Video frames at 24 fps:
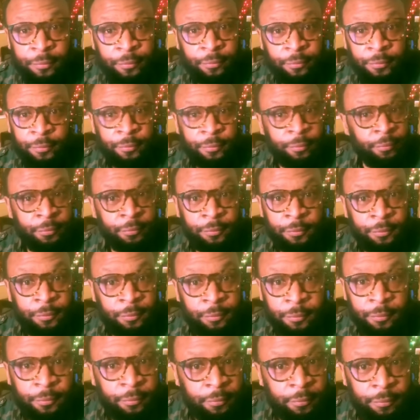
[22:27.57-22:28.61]

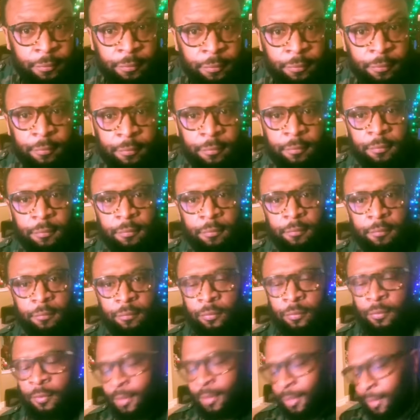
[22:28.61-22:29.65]

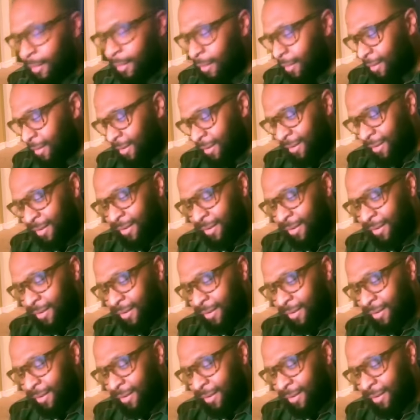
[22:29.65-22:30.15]
[no speech]